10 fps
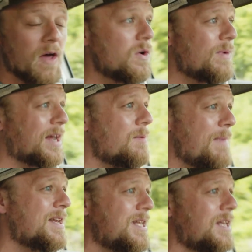other
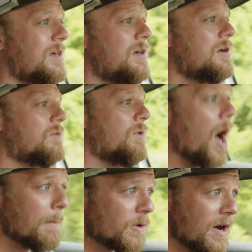recommended
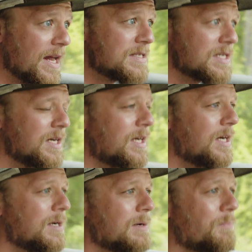upgrades,
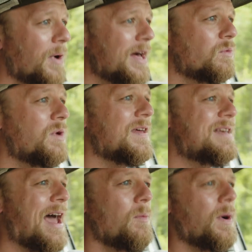but with a
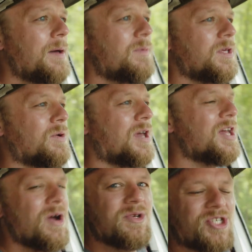downpipe, you
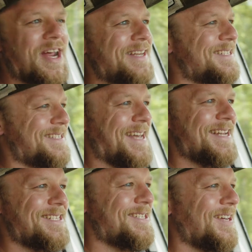can go straight to
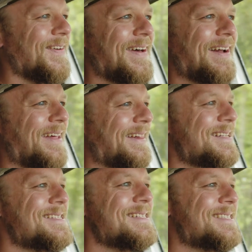stage 2. And I'm like,
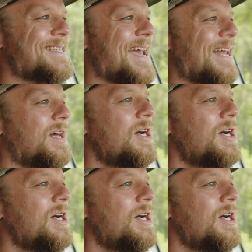that's insane.